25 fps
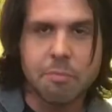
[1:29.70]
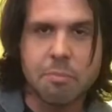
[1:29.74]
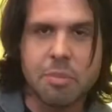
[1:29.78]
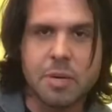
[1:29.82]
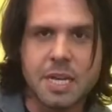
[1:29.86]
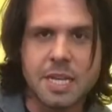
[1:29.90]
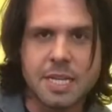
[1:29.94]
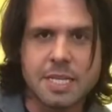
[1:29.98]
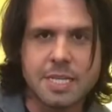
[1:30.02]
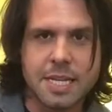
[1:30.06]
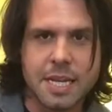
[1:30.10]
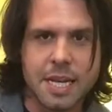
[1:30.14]

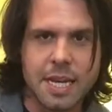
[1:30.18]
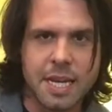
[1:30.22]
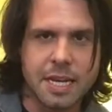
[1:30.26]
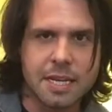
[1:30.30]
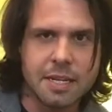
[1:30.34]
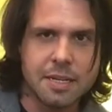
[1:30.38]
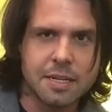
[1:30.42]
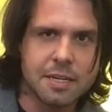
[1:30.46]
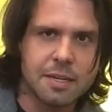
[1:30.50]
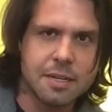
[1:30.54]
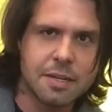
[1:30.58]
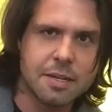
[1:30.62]
B ten,
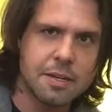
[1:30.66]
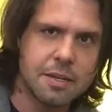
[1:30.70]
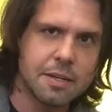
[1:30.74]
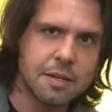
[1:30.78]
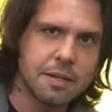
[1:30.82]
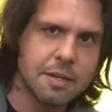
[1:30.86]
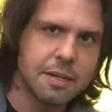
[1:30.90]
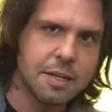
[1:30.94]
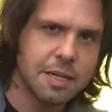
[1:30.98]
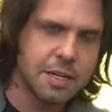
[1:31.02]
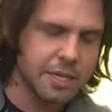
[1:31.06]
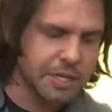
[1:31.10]

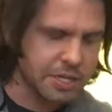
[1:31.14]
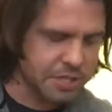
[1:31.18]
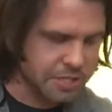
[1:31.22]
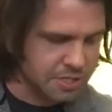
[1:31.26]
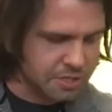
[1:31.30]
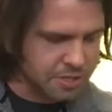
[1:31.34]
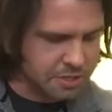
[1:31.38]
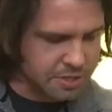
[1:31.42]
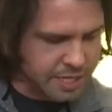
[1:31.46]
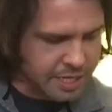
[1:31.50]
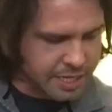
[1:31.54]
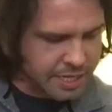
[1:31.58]
you can
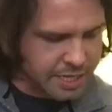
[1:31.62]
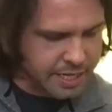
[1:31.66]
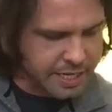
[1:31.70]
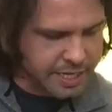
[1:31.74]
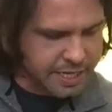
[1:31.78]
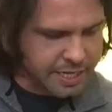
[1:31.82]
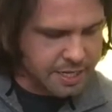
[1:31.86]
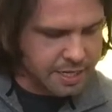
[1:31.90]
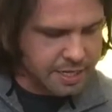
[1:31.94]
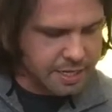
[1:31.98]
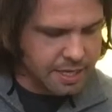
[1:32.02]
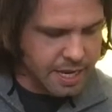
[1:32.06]
just do that
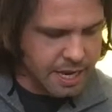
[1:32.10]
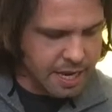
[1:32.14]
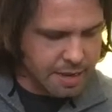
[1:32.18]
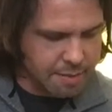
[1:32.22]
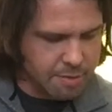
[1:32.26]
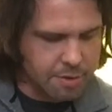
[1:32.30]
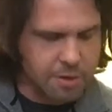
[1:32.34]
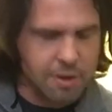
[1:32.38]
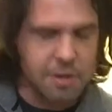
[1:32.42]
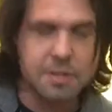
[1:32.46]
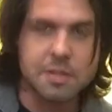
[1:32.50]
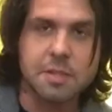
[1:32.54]
like a
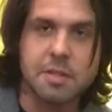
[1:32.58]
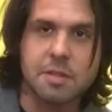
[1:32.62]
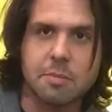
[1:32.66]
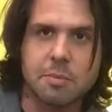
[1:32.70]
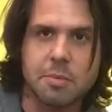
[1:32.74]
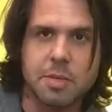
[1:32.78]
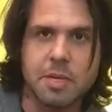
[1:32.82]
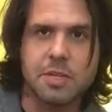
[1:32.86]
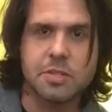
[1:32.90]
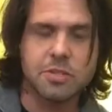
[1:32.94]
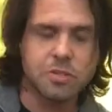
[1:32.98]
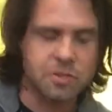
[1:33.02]
hammer onto the
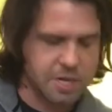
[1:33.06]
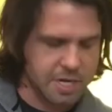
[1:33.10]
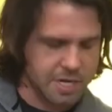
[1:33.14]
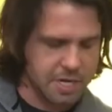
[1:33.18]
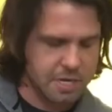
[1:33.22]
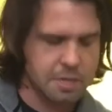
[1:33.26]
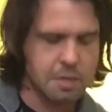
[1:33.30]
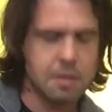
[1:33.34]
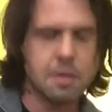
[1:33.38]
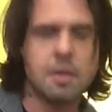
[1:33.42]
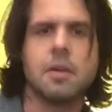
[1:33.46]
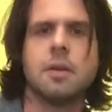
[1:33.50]
B
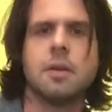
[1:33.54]
string,